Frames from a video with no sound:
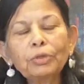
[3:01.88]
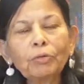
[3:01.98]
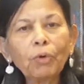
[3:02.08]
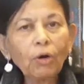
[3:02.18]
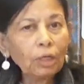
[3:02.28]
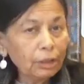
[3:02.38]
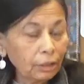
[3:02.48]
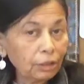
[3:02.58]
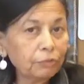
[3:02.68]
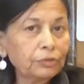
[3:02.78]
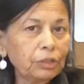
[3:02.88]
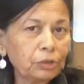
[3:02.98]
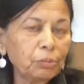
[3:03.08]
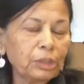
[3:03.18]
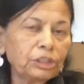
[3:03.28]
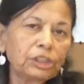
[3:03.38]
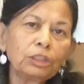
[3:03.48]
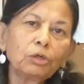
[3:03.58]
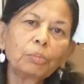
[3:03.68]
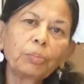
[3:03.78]
you have all heard of the Human
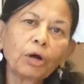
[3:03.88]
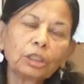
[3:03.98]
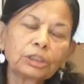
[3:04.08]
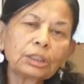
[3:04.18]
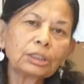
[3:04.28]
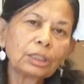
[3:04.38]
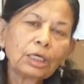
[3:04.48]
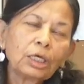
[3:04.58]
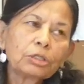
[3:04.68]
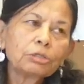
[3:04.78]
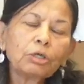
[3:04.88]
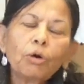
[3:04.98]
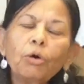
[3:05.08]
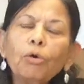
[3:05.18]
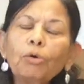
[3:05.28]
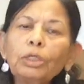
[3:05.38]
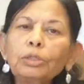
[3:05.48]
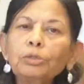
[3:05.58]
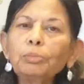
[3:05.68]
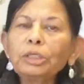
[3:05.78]
Genome Project. So the whole
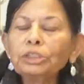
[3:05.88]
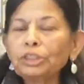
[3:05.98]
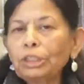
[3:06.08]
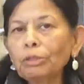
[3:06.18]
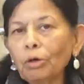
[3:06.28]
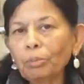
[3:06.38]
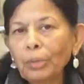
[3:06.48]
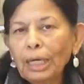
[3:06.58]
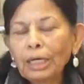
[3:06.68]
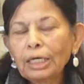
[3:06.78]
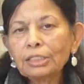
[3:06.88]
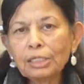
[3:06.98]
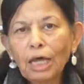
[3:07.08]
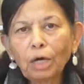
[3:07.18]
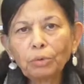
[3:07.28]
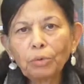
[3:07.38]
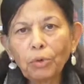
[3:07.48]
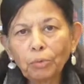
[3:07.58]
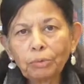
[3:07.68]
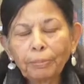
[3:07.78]
human genome is now
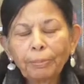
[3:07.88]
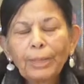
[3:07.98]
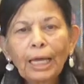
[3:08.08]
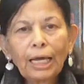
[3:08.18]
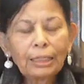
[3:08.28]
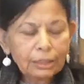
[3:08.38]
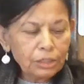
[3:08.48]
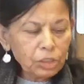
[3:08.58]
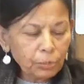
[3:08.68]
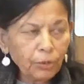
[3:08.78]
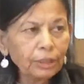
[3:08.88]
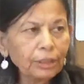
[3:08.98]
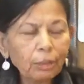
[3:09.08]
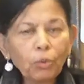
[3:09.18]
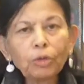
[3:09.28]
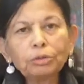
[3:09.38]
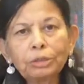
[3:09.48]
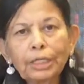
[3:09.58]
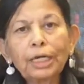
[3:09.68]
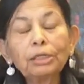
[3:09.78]
known. And at this point, I want to
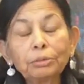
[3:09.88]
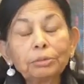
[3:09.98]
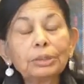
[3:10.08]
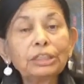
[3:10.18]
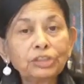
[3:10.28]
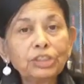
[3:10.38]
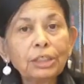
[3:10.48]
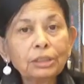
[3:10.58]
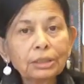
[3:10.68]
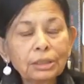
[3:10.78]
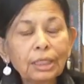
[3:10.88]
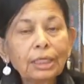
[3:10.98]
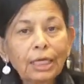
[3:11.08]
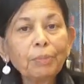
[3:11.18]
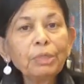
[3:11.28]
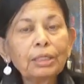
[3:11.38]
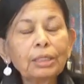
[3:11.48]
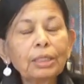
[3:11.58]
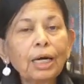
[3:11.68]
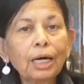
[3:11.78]
tell you that genes
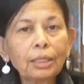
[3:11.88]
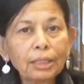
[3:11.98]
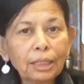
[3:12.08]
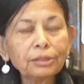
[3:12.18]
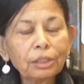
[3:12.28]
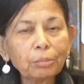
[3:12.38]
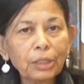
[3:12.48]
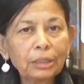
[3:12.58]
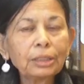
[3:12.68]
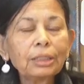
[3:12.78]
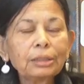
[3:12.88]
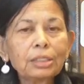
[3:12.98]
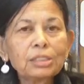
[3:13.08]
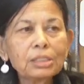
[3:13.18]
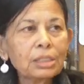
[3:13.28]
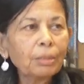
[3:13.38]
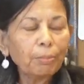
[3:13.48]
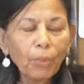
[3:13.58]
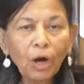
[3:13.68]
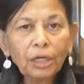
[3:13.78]
chemically are nothing but this
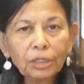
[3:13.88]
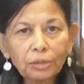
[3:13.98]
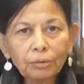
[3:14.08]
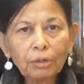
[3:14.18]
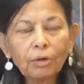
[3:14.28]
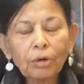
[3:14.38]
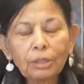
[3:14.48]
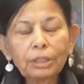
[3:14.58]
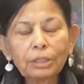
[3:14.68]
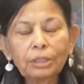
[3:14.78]
molecule called